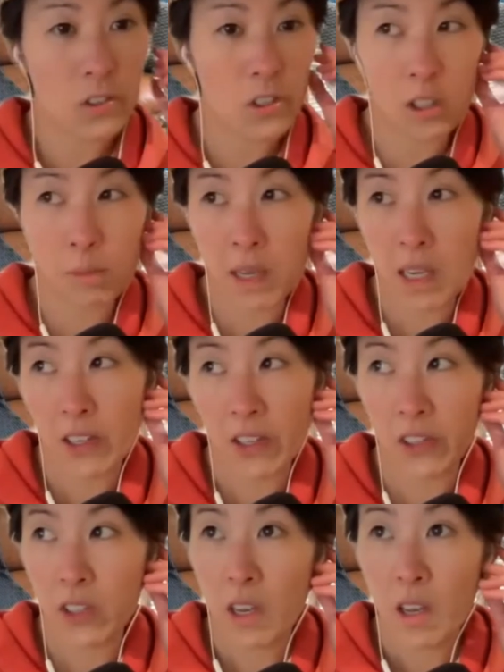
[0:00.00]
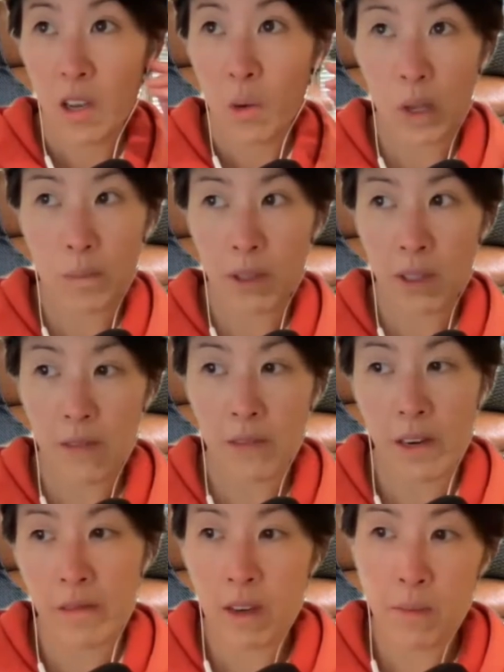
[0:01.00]
just because we believe
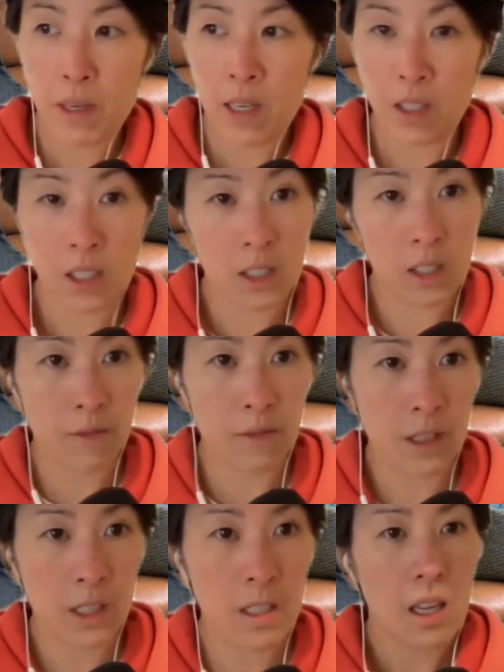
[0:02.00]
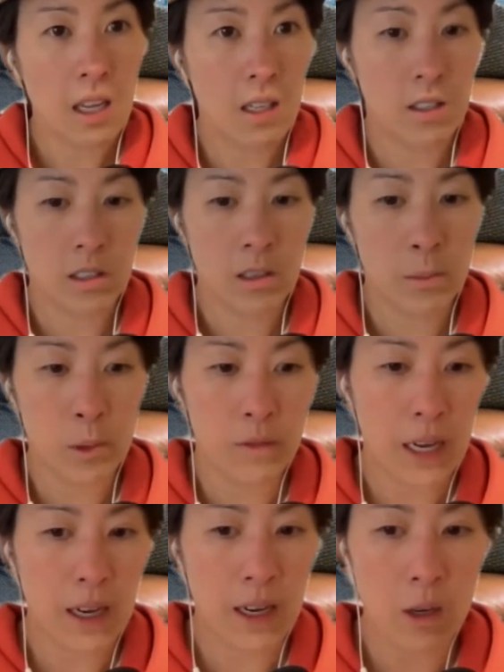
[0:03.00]
everybody is different in terms of
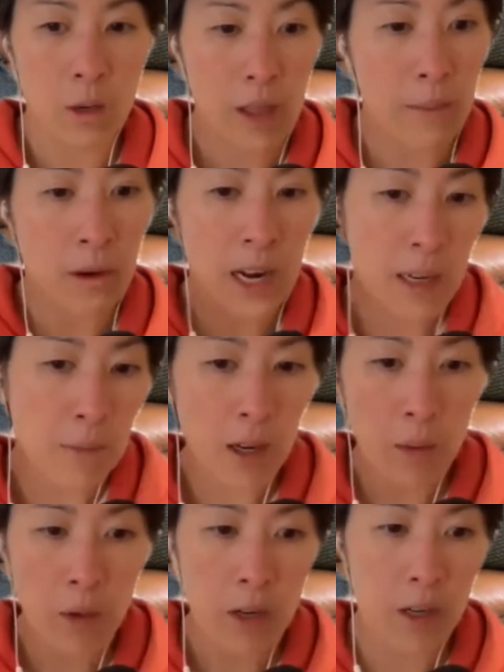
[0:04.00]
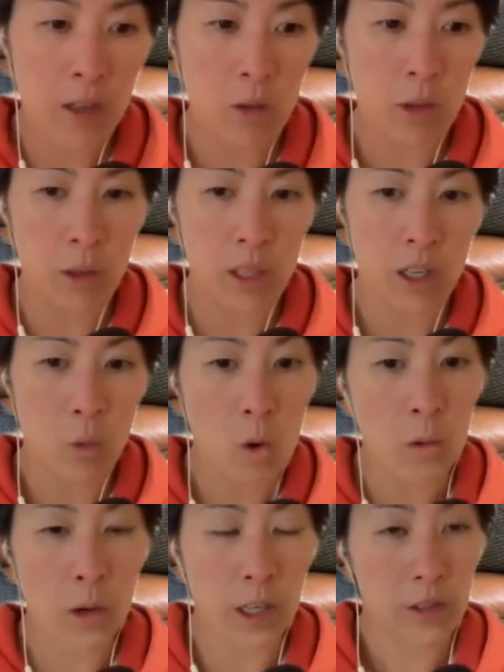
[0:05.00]
how their brain might work, or
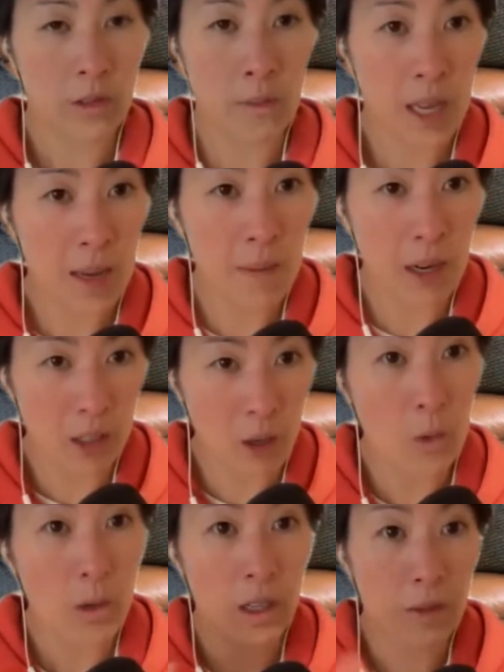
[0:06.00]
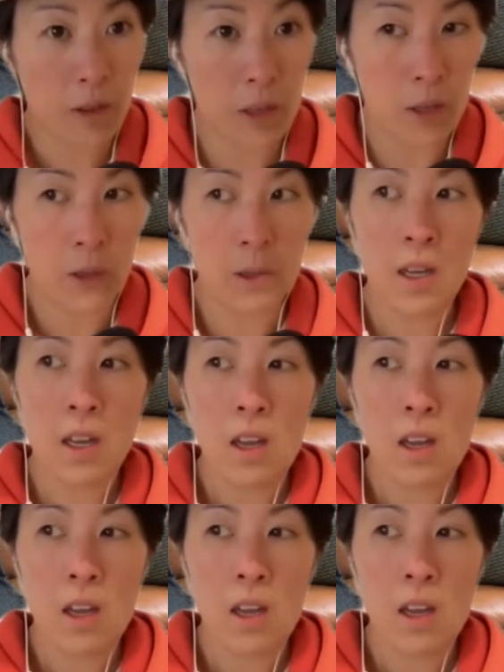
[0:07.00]
what works for me might not work for you.